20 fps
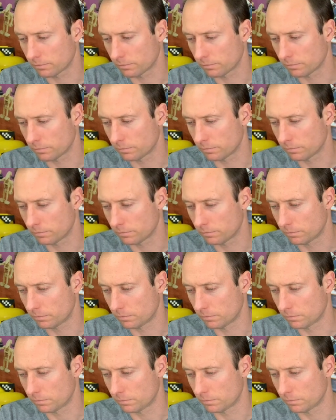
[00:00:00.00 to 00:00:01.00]

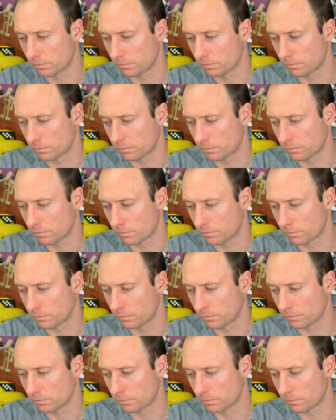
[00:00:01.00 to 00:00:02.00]

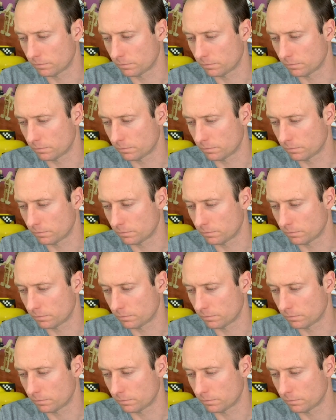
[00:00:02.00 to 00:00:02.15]
The person shown says nothing.